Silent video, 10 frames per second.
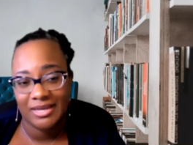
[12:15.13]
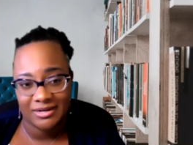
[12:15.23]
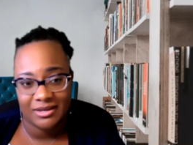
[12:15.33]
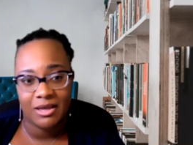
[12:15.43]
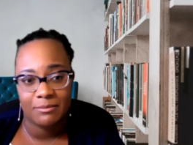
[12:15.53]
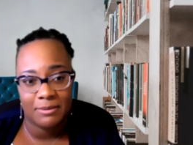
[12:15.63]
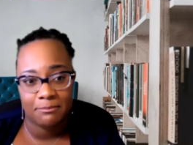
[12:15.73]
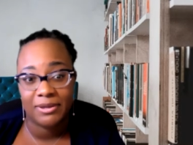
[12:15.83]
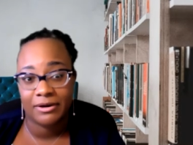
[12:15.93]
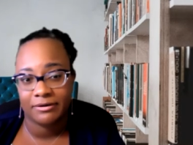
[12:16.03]
income and
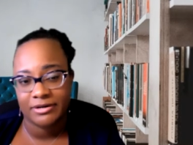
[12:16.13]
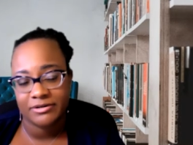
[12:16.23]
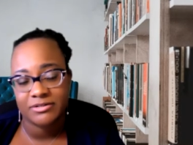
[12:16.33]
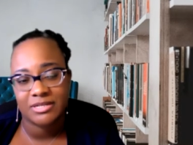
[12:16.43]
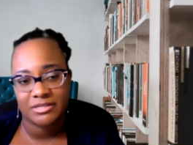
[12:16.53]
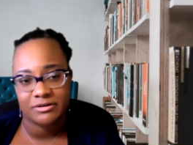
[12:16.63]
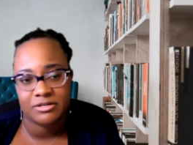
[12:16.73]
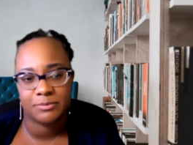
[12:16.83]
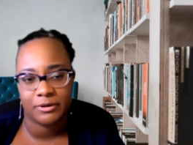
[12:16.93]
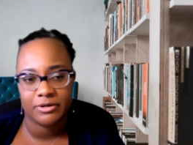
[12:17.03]
barriers that they're
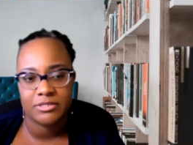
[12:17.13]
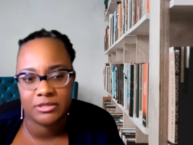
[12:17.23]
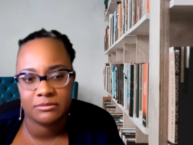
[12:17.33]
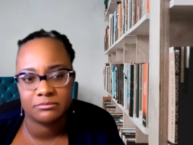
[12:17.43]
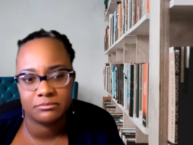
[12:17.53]
experiencing.